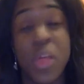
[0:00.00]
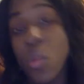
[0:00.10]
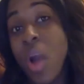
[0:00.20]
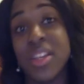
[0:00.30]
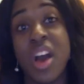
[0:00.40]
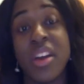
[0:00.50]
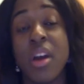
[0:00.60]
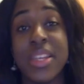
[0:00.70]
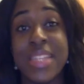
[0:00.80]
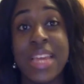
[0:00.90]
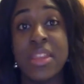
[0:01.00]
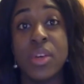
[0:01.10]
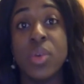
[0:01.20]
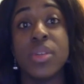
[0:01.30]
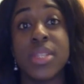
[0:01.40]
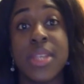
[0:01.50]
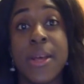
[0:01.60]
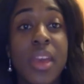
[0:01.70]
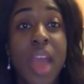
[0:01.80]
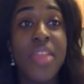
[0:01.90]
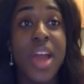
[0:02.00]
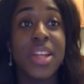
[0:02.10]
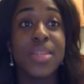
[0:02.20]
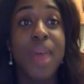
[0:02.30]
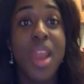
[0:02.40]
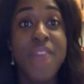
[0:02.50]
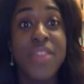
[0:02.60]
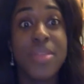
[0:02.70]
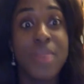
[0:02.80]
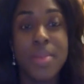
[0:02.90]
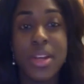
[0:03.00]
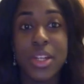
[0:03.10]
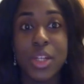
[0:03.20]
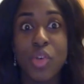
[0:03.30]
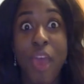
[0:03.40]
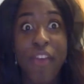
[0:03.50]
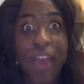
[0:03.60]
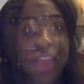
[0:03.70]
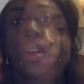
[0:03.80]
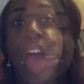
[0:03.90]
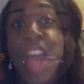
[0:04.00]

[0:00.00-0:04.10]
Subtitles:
Otherwise, I can't attend the course. Yeah, that is my life at the moment. Cray cray.